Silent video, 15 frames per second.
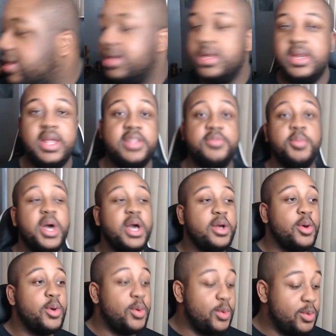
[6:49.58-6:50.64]
That's my
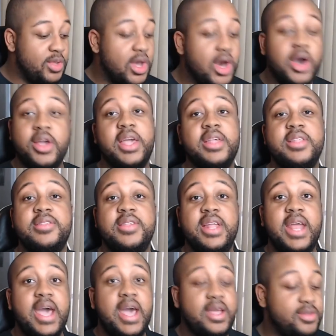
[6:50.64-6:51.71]
code. Y'all can't see
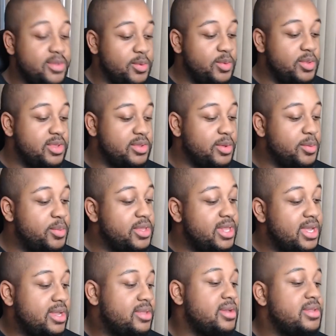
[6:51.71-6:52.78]
that, so we're just gonna put
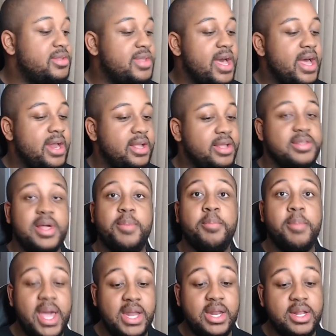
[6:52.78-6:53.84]
that to the side because I
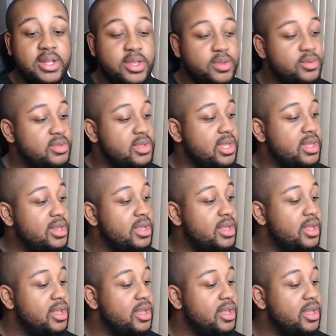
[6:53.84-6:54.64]
might need to use it.